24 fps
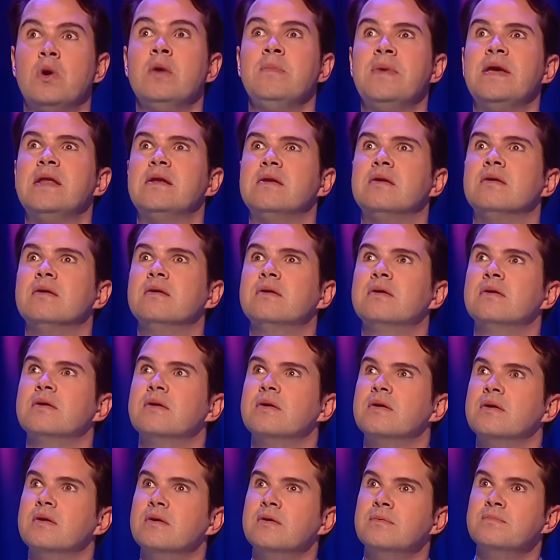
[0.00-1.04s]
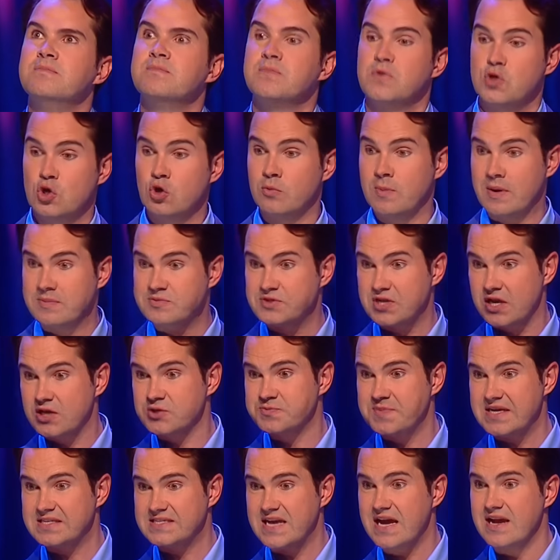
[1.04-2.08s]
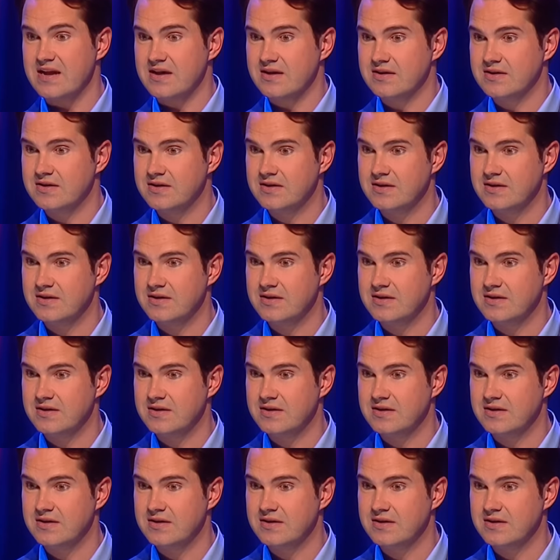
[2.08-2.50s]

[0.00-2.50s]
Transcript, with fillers: women. Your mum still owes me a tenner.